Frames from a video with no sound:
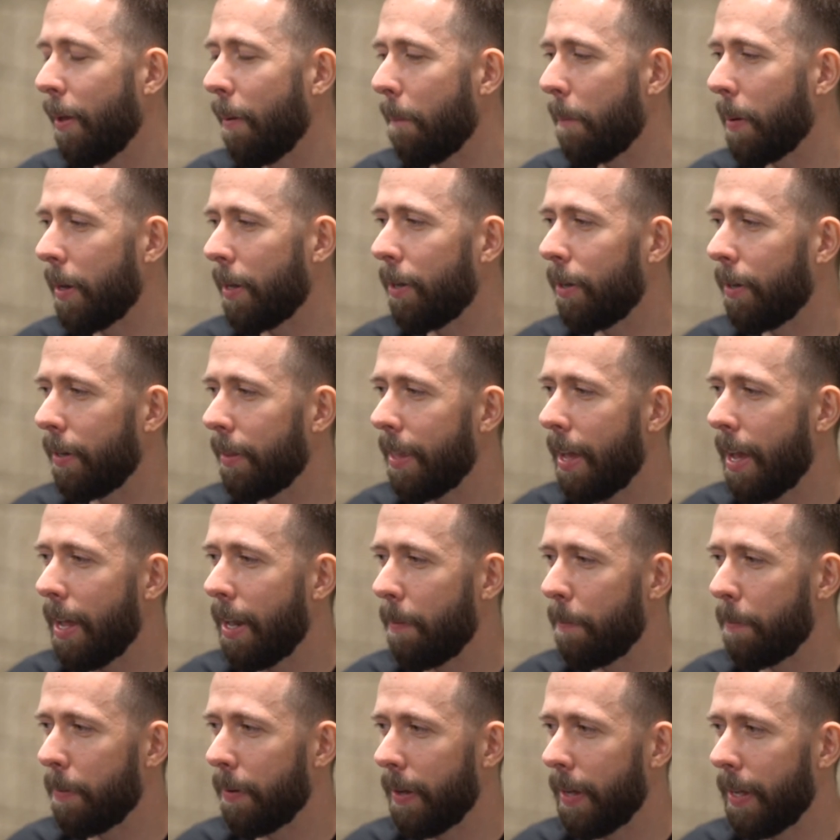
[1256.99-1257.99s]
better at
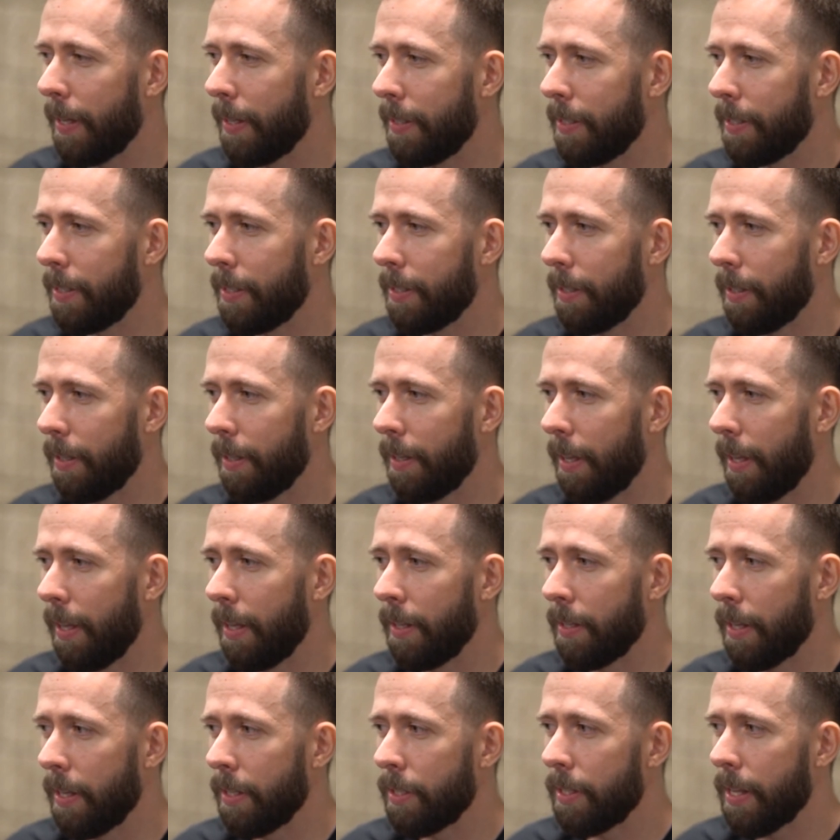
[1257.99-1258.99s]
that, but
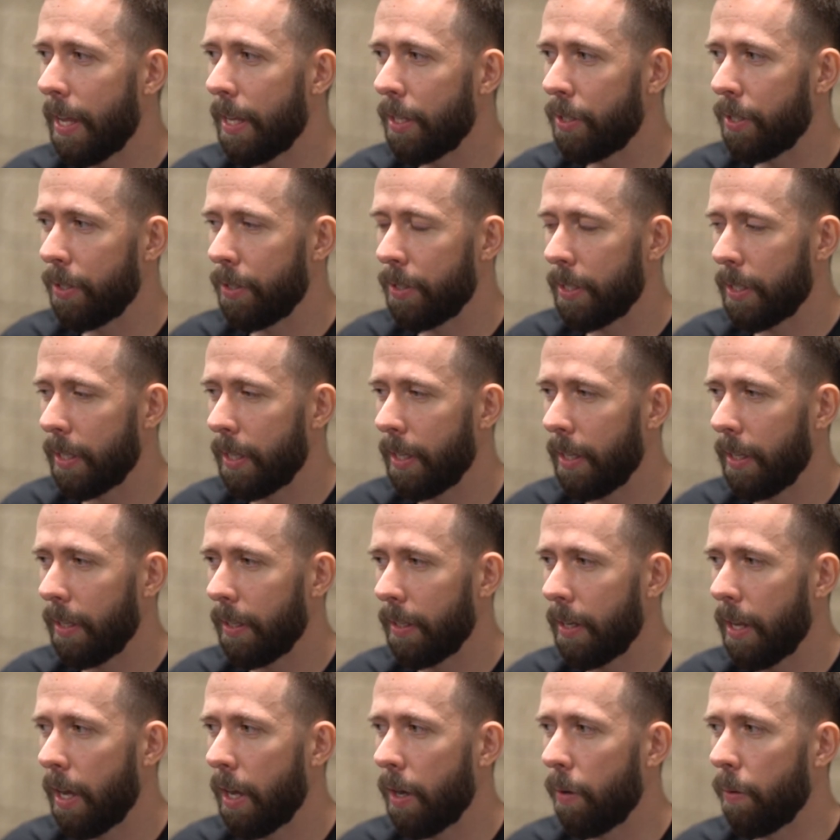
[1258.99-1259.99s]
it's nice to
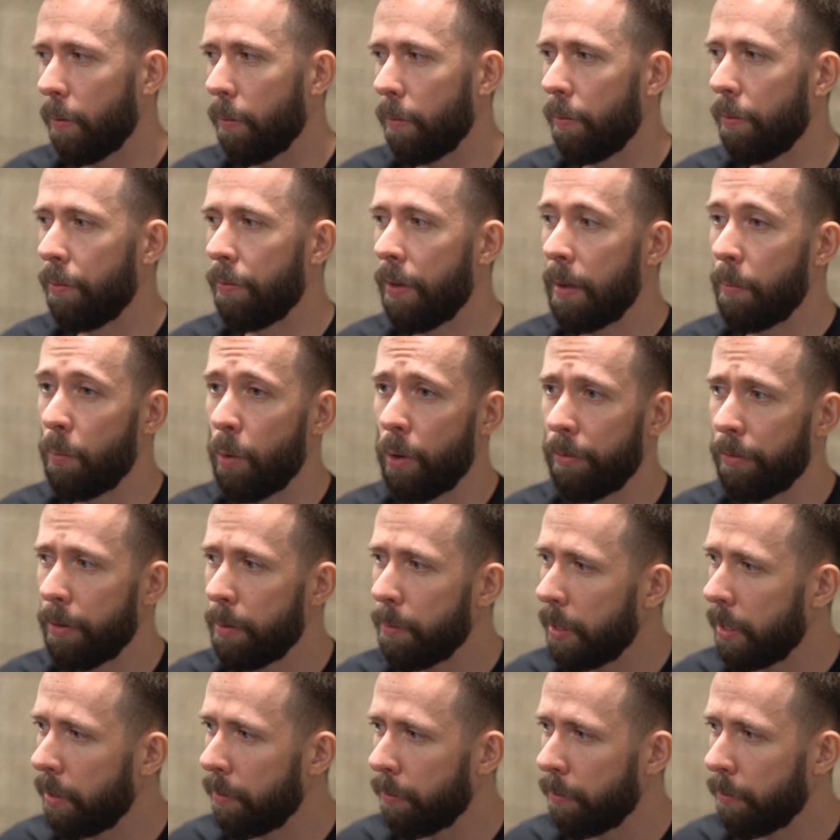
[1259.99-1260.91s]
see now way more women